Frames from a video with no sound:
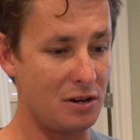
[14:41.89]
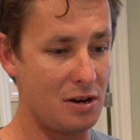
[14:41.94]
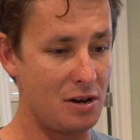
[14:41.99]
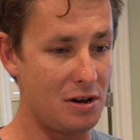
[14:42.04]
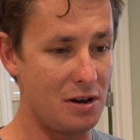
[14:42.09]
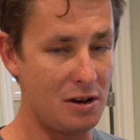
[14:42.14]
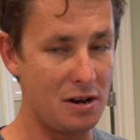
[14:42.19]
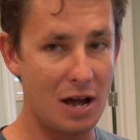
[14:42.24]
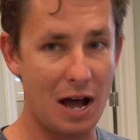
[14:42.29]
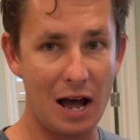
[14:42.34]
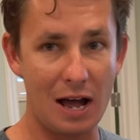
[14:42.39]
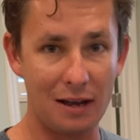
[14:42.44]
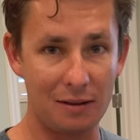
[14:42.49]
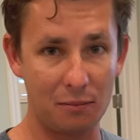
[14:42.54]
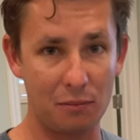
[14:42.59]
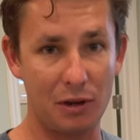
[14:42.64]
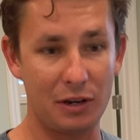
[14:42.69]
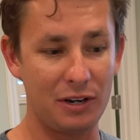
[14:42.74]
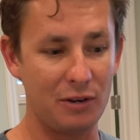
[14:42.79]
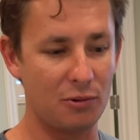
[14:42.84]
Not
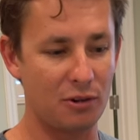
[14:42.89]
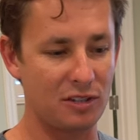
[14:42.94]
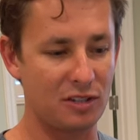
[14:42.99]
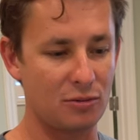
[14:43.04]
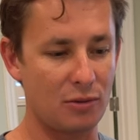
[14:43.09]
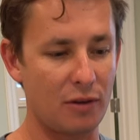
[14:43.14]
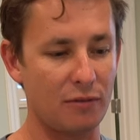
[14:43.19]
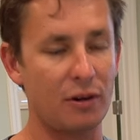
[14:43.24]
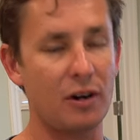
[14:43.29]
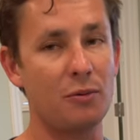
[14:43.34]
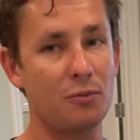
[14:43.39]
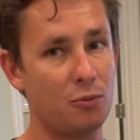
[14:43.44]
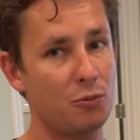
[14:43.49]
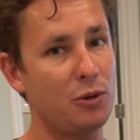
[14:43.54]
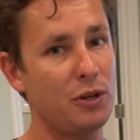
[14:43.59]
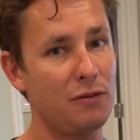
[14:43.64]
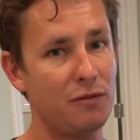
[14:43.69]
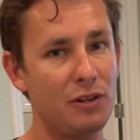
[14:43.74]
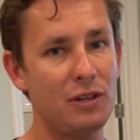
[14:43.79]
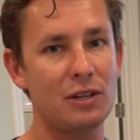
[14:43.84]
muddy whatsoever. And
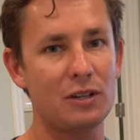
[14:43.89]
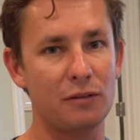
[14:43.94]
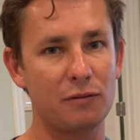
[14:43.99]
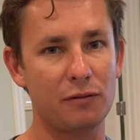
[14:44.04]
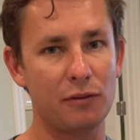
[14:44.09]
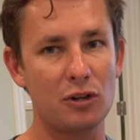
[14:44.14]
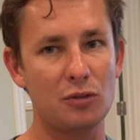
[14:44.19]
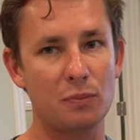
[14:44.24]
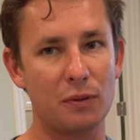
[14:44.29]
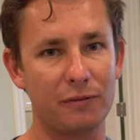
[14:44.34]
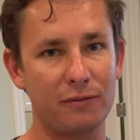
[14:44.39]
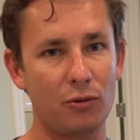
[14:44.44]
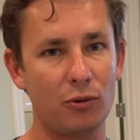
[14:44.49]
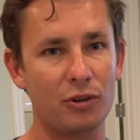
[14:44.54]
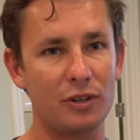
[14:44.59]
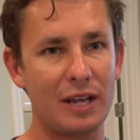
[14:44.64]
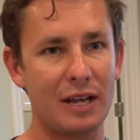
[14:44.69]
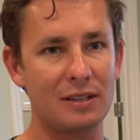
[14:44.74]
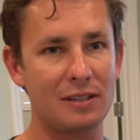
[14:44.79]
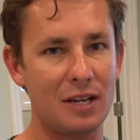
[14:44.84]
we've eaten fish
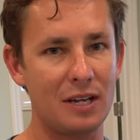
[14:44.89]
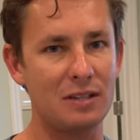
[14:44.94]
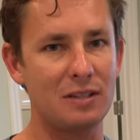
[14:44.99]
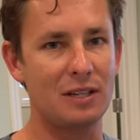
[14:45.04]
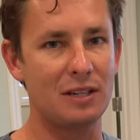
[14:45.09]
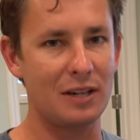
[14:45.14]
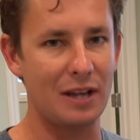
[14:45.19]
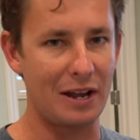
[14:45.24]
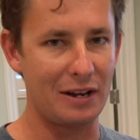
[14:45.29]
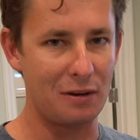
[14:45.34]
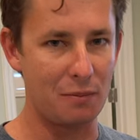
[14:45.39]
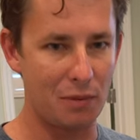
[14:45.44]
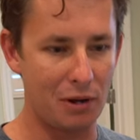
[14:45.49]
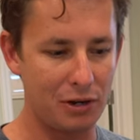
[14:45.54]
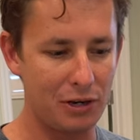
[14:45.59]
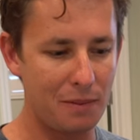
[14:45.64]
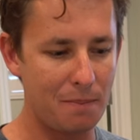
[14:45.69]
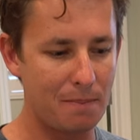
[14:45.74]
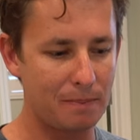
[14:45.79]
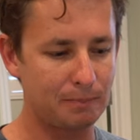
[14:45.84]
before that tasted kind of
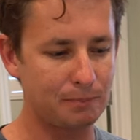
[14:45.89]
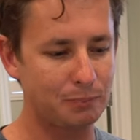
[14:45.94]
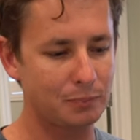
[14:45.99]
muddy.